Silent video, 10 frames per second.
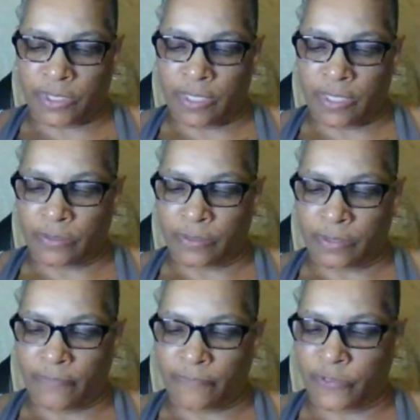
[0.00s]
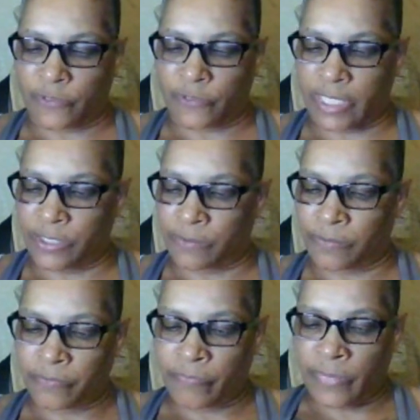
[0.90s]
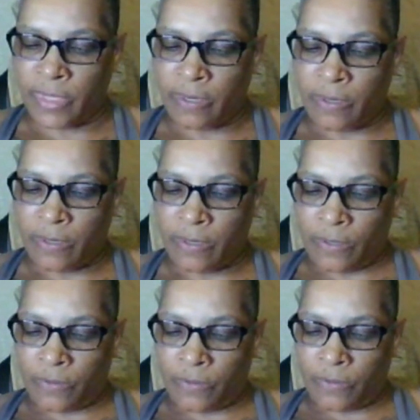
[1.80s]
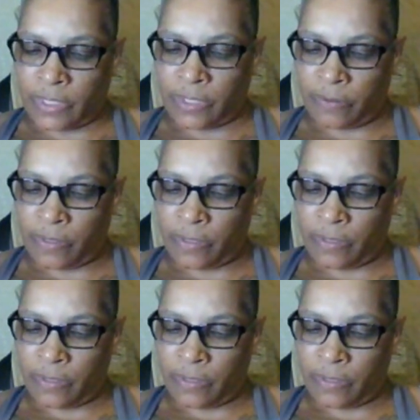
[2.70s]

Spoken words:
with Beatrice and Decop.